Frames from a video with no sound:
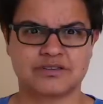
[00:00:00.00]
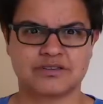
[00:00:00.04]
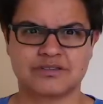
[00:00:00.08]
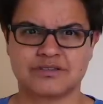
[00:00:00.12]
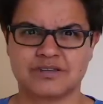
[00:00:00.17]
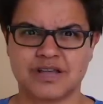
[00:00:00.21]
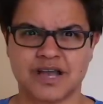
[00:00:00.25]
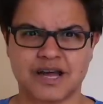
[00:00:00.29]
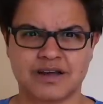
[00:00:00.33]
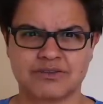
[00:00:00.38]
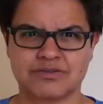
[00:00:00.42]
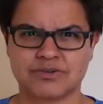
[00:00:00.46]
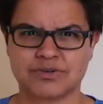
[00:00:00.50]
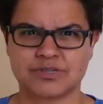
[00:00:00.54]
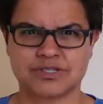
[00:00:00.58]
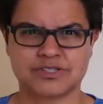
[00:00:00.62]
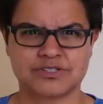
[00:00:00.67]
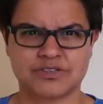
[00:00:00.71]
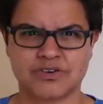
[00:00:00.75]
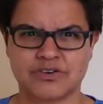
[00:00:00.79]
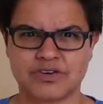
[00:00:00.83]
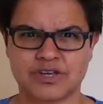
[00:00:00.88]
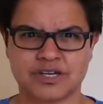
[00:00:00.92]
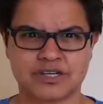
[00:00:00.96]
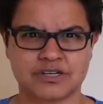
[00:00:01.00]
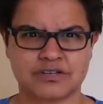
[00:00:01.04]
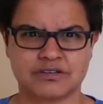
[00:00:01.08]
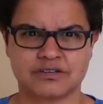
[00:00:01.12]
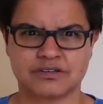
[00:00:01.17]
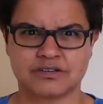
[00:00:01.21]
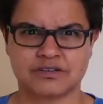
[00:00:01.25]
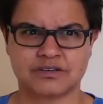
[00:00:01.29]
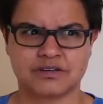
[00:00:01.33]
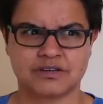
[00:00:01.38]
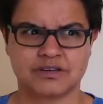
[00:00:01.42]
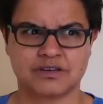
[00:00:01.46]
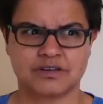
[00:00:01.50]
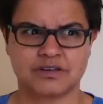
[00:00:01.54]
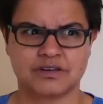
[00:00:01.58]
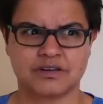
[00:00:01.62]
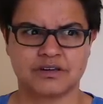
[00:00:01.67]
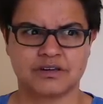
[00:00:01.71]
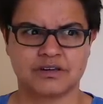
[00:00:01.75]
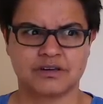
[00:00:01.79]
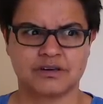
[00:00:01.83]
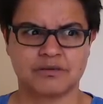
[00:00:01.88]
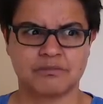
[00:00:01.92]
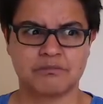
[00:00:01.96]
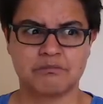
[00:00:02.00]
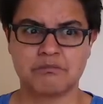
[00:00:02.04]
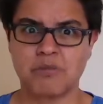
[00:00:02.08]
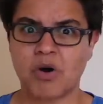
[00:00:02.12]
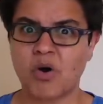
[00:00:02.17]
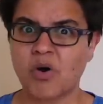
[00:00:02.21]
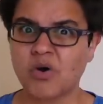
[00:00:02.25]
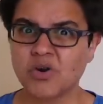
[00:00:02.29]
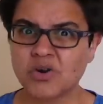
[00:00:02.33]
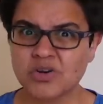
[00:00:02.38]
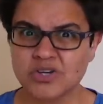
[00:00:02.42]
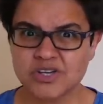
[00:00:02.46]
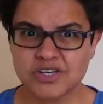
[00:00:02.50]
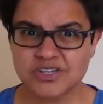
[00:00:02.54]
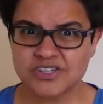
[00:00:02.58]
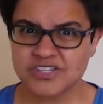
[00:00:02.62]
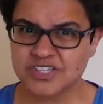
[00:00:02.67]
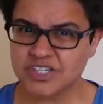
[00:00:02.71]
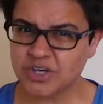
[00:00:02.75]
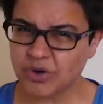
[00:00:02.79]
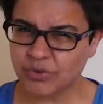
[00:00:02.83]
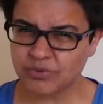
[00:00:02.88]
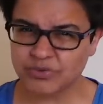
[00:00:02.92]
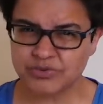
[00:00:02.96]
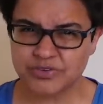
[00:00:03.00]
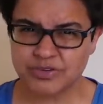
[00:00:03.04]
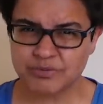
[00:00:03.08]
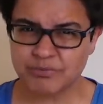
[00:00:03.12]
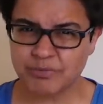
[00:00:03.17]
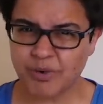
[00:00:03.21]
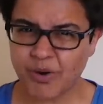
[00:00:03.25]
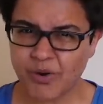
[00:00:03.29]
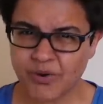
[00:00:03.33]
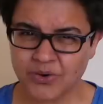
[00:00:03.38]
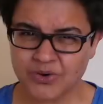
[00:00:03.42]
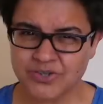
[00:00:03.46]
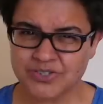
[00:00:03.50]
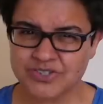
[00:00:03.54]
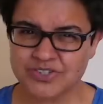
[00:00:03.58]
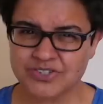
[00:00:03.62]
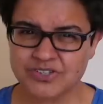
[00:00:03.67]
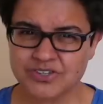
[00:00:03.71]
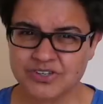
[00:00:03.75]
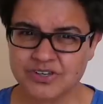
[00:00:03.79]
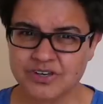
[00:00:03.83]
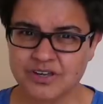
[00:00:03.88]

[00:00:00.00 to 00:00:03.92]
have on his side? Mars? Has he gone to Mars?